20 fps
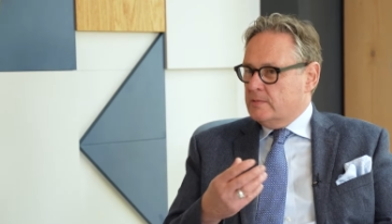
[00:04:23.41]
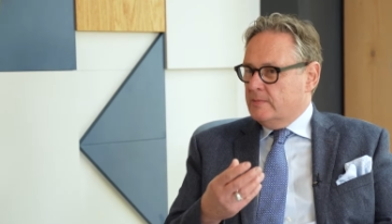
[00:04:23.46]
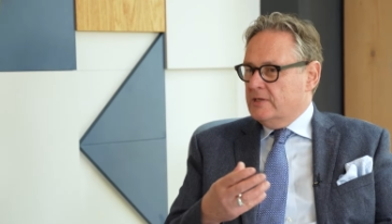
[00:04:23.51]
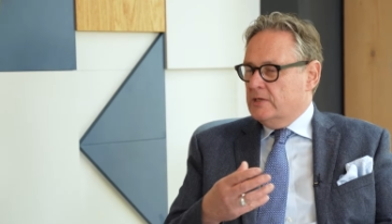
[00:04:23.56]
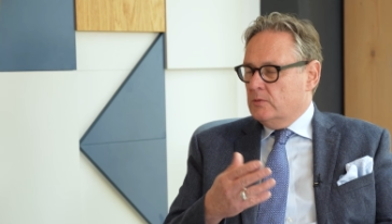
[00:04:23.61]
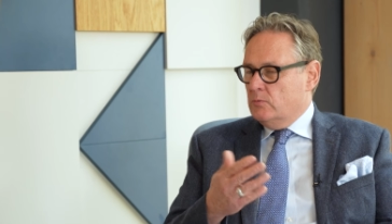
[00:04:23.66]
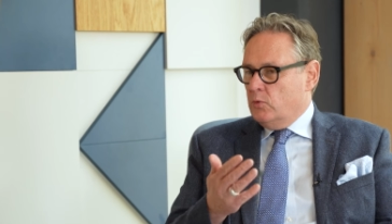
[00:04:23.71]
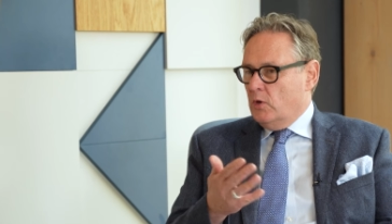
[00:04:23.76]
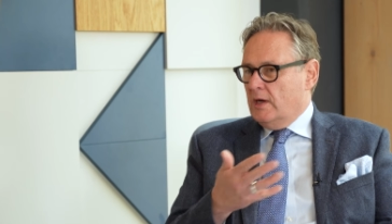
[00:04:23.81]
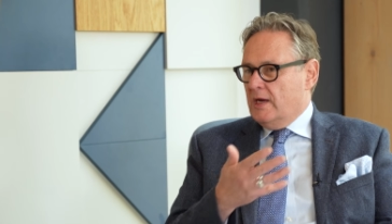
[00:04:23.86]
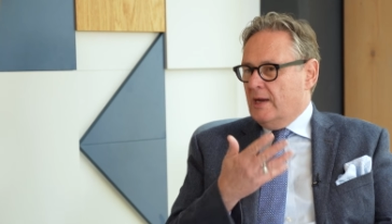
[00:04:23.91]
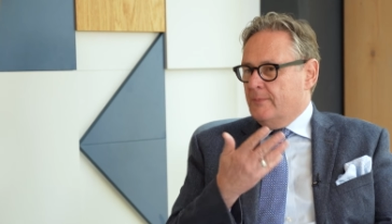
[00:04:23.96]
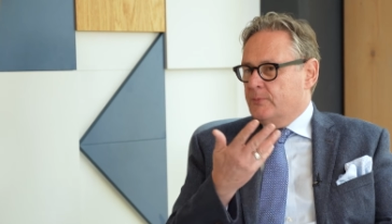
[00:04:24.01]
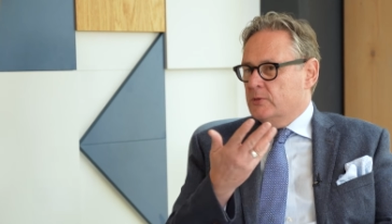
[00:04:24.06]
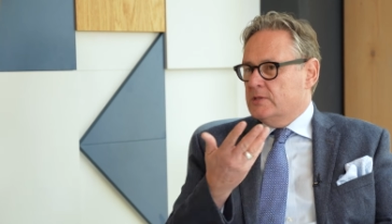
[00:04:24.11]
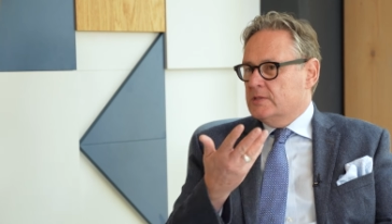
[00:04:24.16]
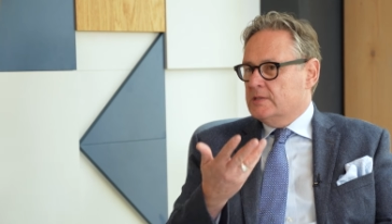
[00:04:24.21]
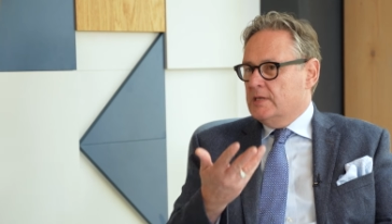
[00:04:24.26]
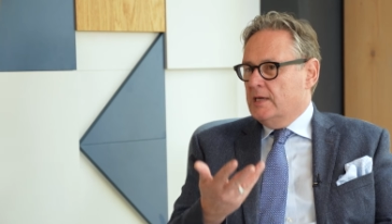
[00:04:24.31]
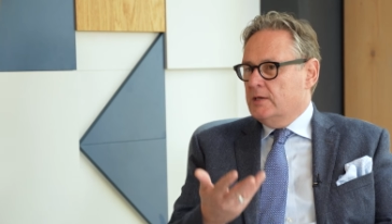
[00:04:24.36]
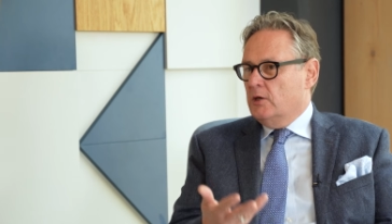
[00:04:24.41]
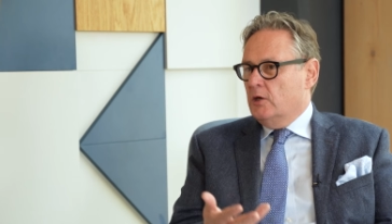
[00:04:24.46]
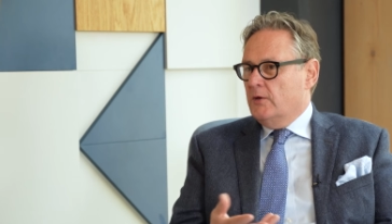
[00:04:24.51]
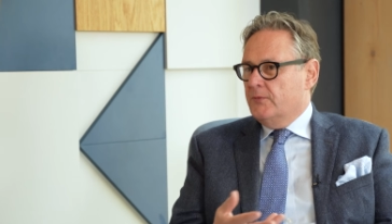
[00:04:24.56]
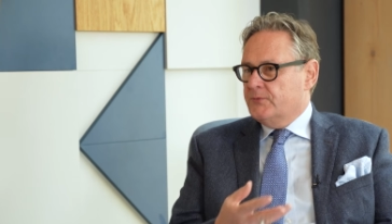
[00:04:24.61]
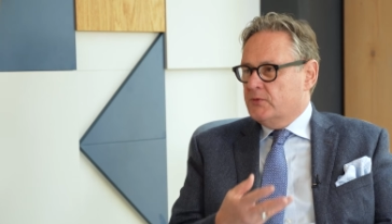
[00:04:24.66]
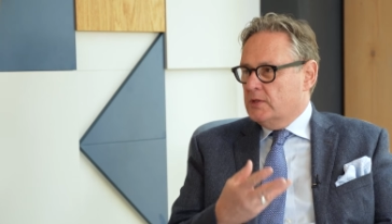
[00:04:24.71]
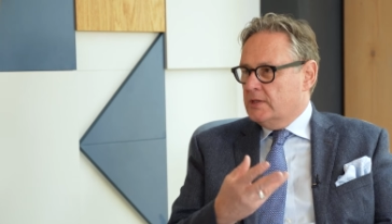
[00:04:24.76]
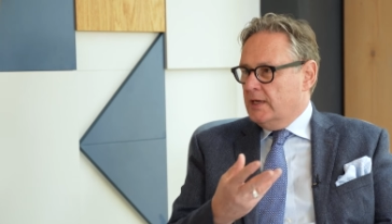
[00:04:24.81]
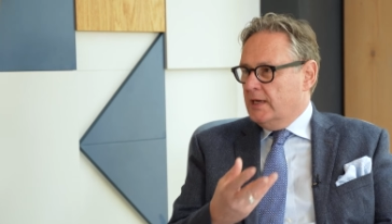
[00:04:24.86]
I mean, what happens then
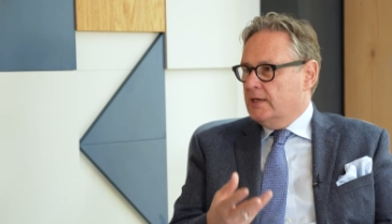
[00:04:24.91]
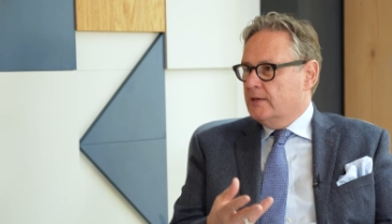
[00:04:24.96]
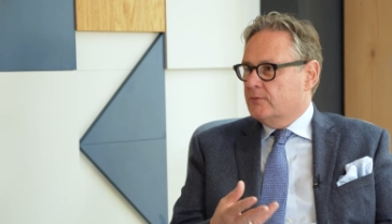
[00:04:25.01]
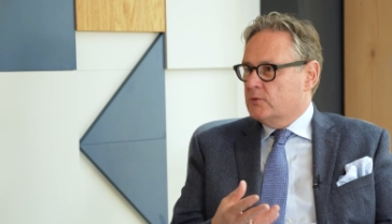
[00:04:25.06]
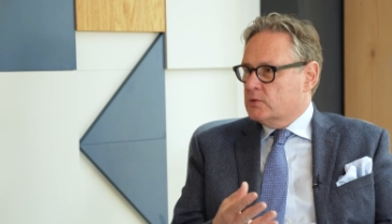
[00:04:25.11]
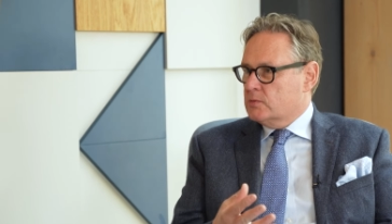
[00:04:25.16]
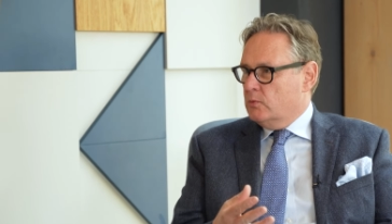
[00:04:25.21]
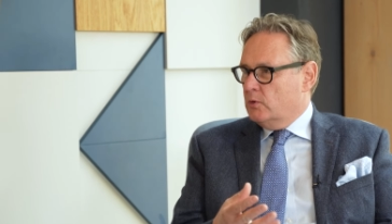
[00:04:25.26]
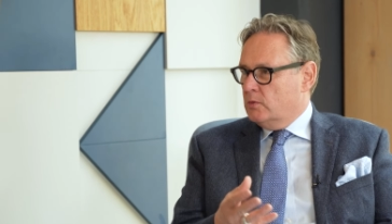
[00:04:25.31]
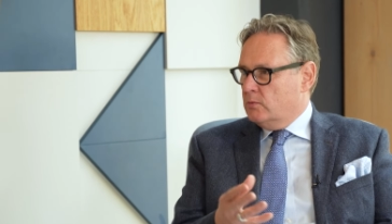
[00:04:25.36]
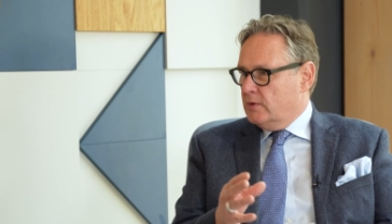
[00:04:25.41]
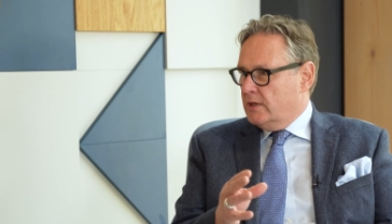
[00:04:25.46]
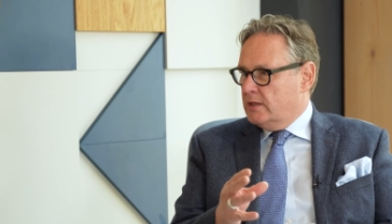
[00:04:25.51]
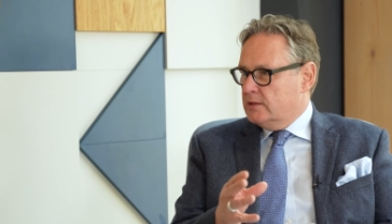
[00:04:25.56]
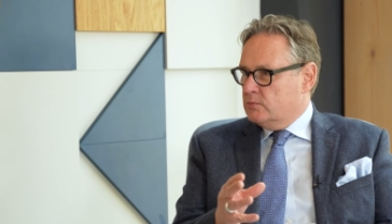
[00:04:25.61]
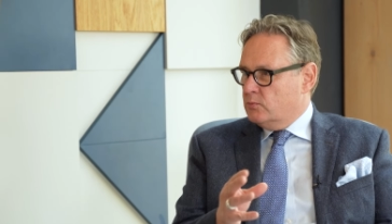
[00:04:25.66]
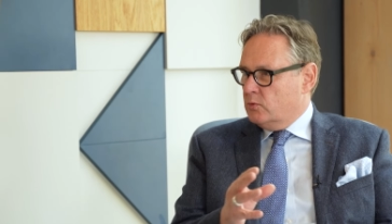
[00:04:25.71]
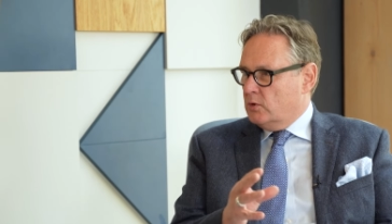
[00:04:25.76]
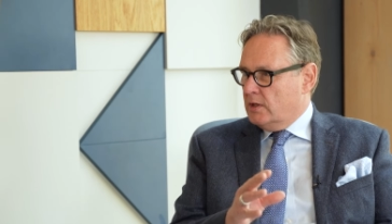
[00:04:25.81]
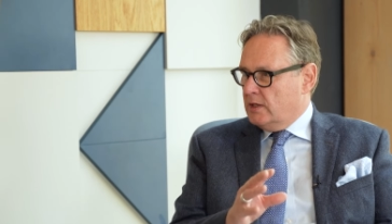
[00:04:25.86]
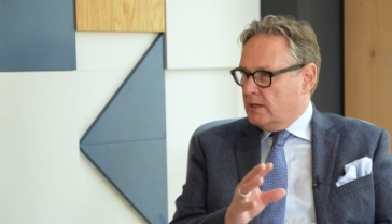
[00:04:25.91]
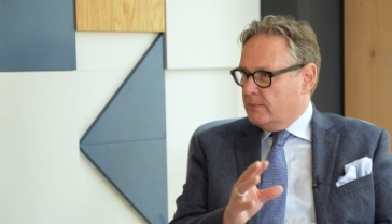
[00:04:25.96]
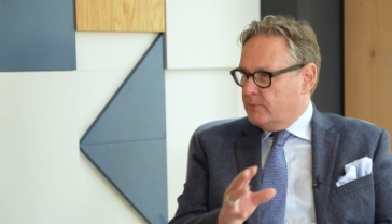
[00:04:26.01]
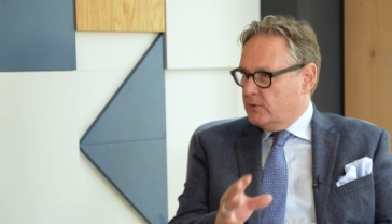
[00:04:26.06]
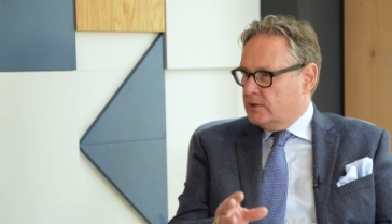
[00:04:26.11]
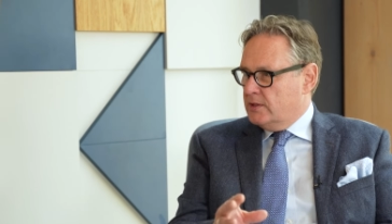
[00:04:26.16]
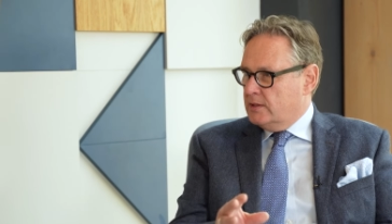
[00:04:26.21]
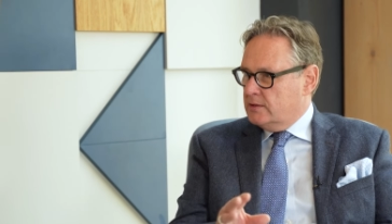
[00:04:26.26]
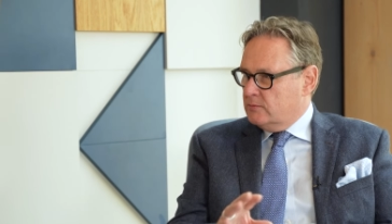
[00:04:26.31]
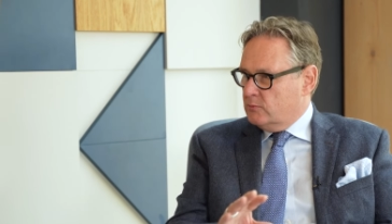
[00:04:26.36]
after the A levels? What, what, what
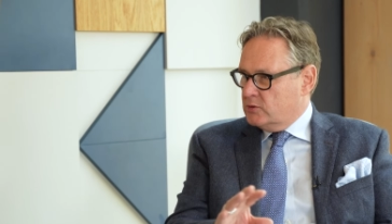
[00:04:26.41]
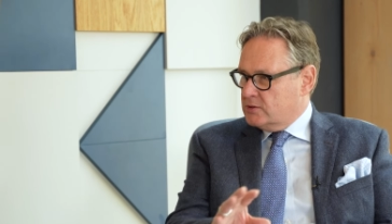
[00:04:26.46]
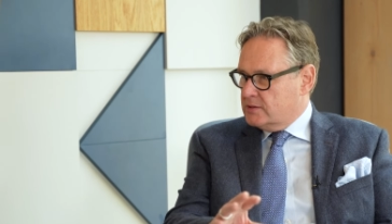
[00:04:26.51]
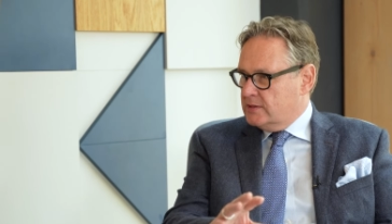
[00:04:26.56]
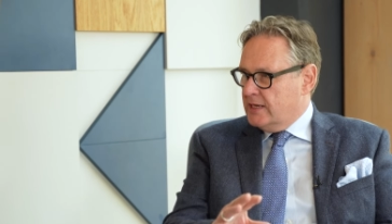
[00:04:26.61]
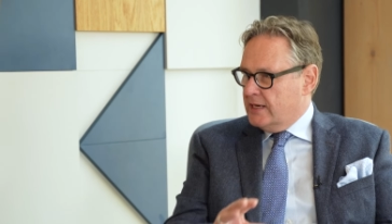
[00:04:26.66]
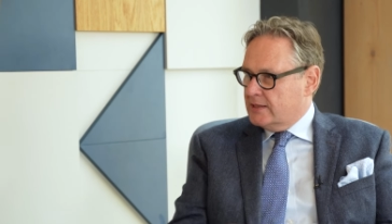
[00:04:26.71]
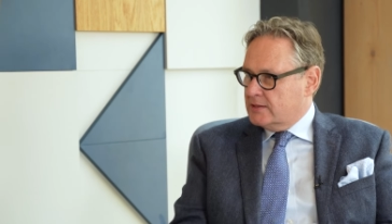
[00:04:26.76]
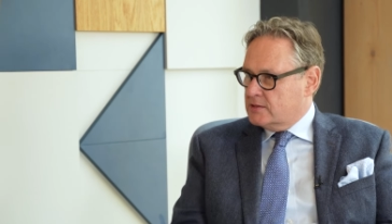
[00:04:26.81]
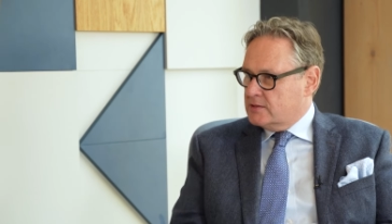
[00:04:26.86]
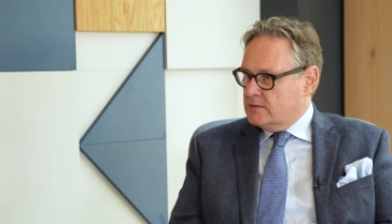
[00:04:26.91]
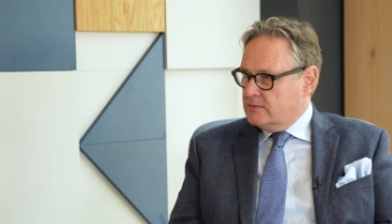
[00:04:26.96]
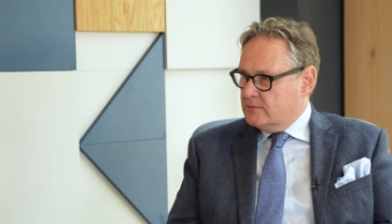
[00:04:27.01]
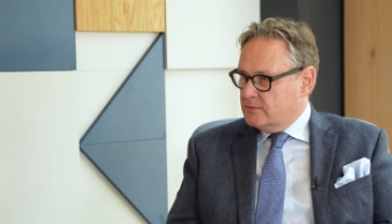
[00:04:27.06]
happened then? What's next?